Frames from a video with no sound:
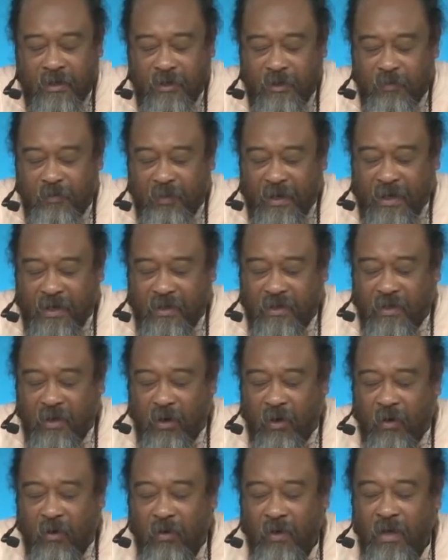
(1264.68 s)
a space
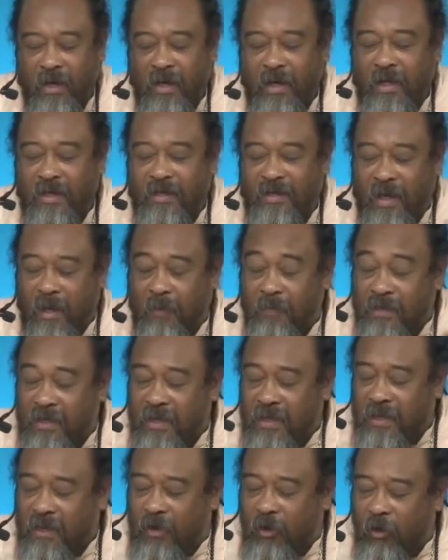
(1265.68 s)
now, it's
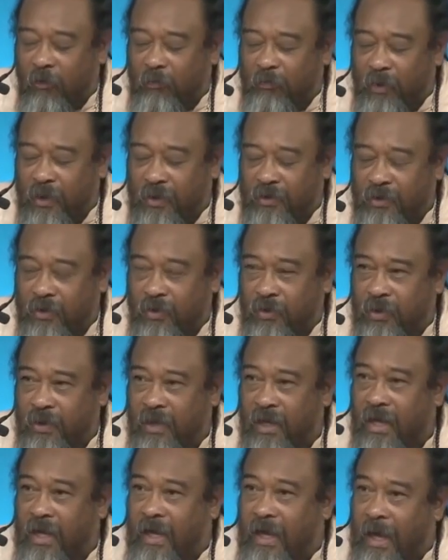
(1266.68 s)
empty of personhood,
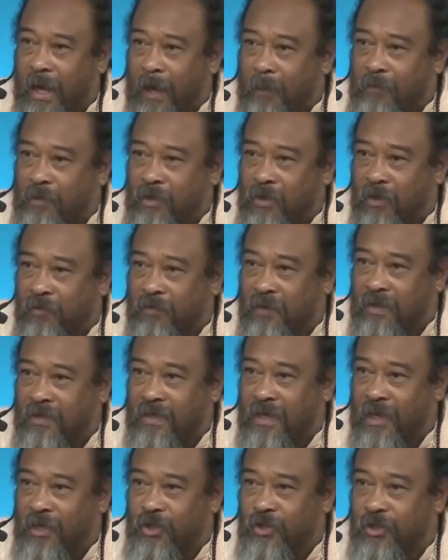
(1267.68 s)
empty of
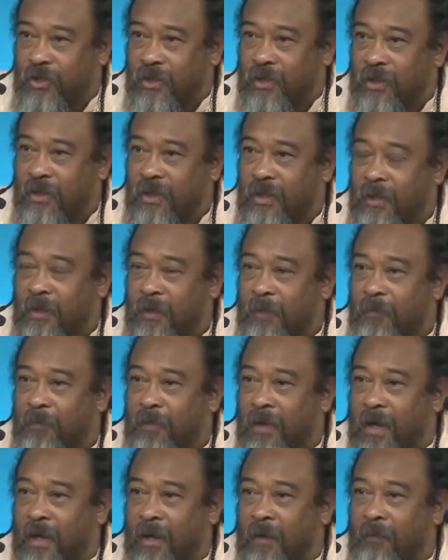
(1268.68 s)
intention.
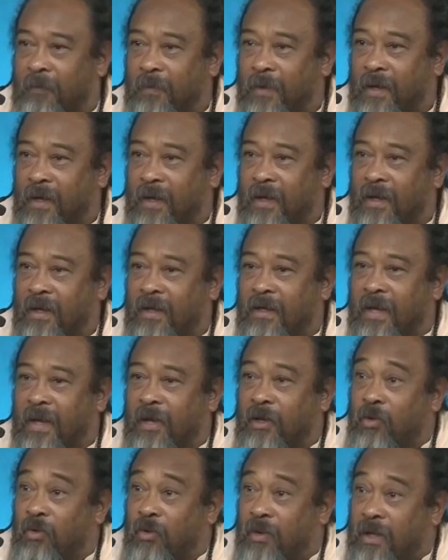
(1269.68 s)

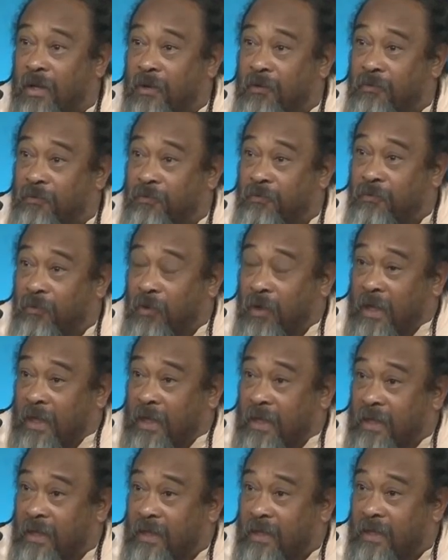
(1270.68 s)
Then you can
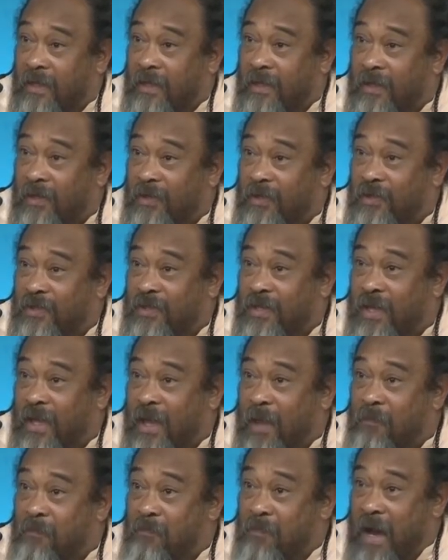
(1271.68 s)
fully,
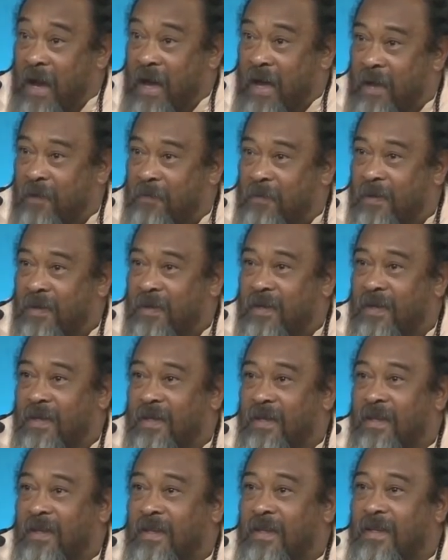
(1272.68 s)
imbibe
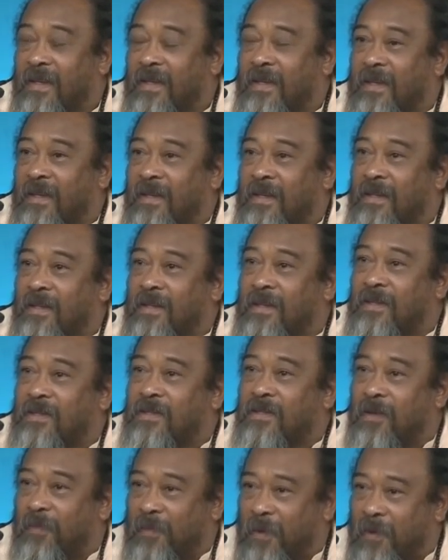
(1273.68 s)

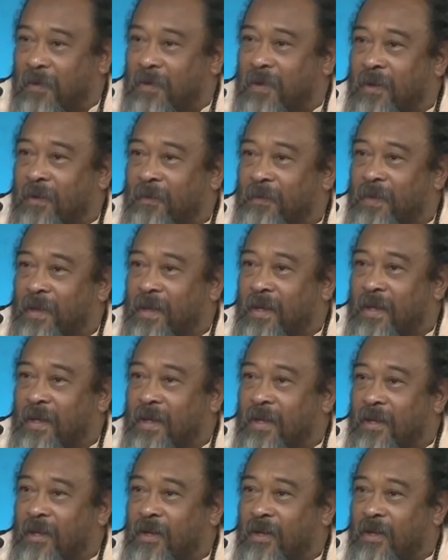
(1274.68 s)
somehow, no?
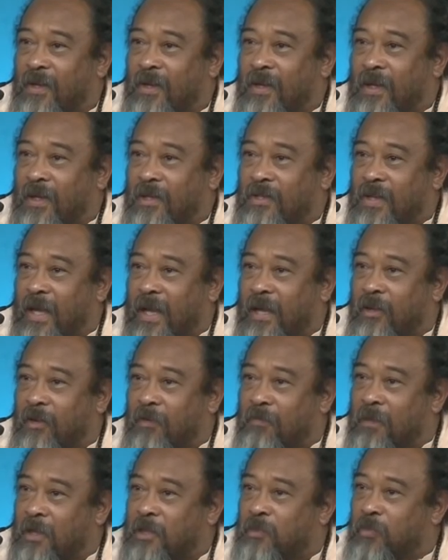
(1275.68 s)
It's like
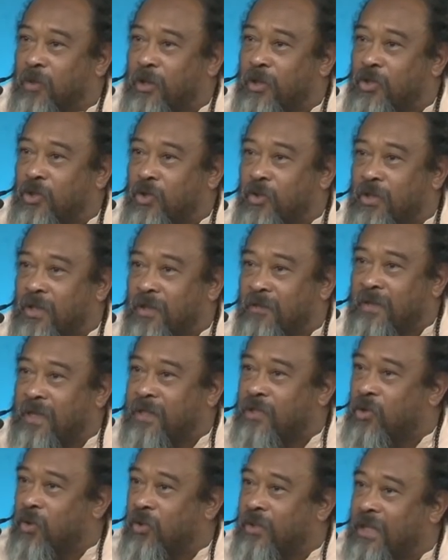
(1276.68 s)
you're much more intuitive.
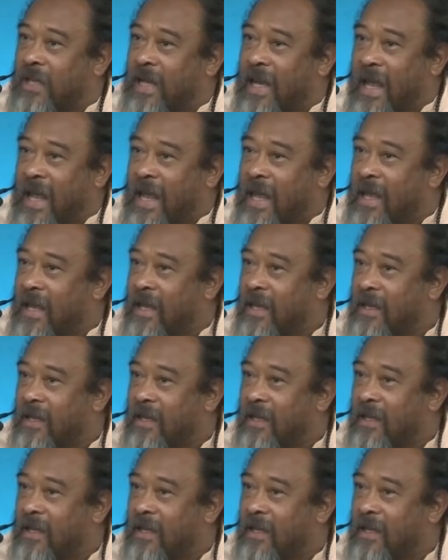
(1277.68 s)
There's no delay.